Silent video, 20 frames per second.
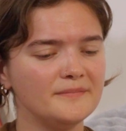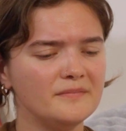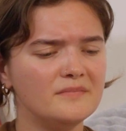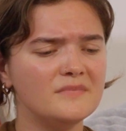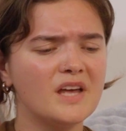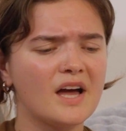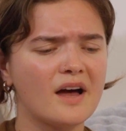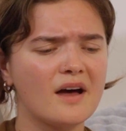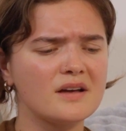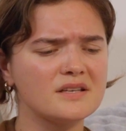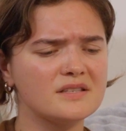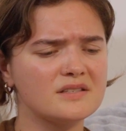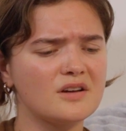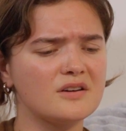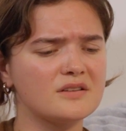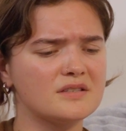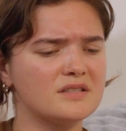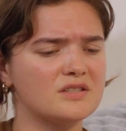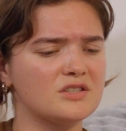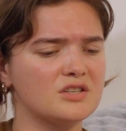yeah, I
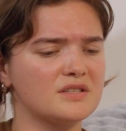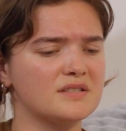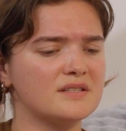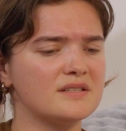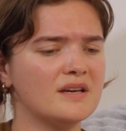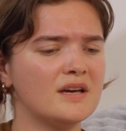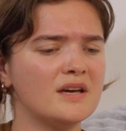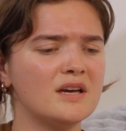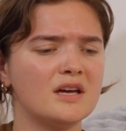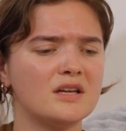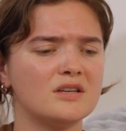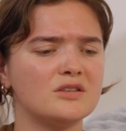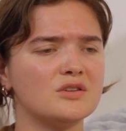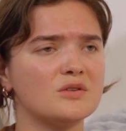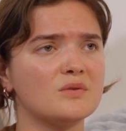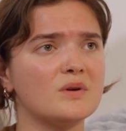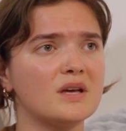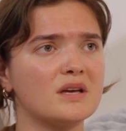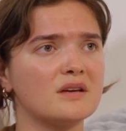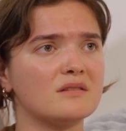started just
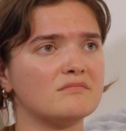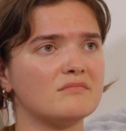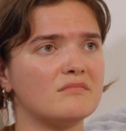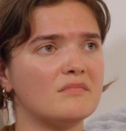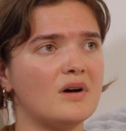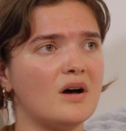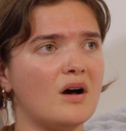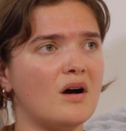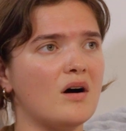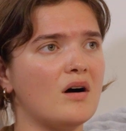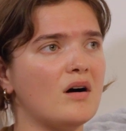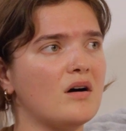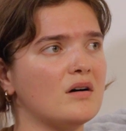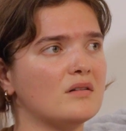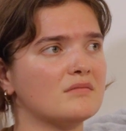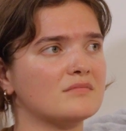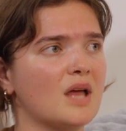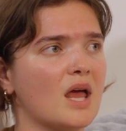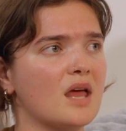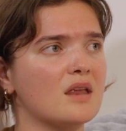doing
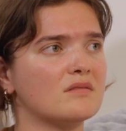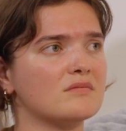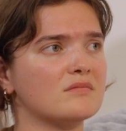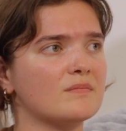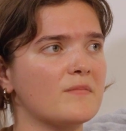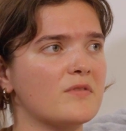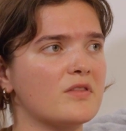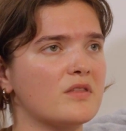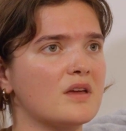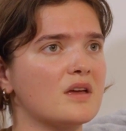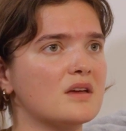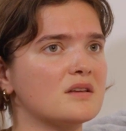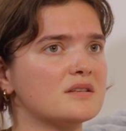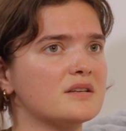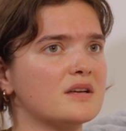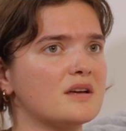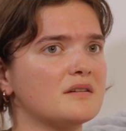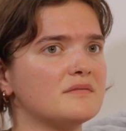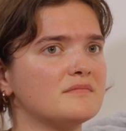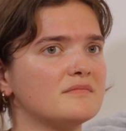art and
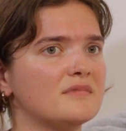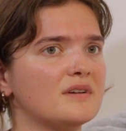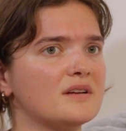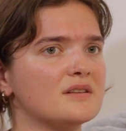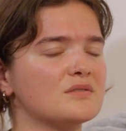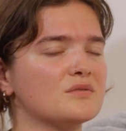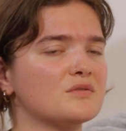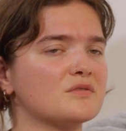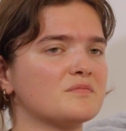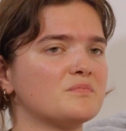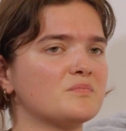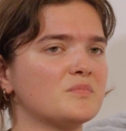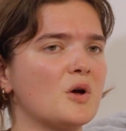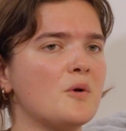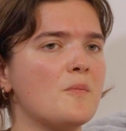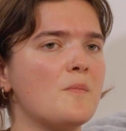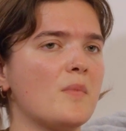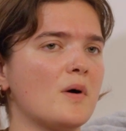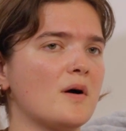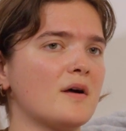theatre and sort of
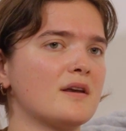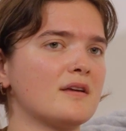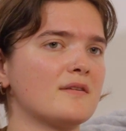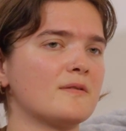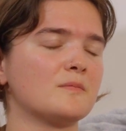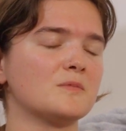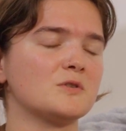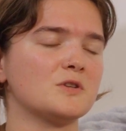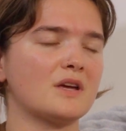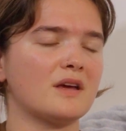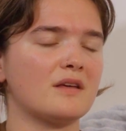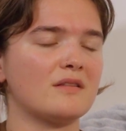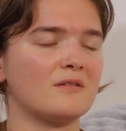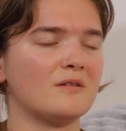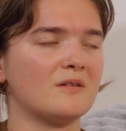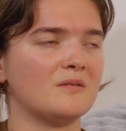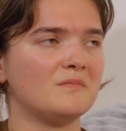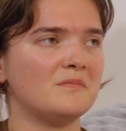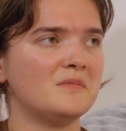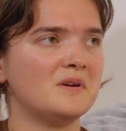combining them
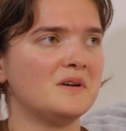together,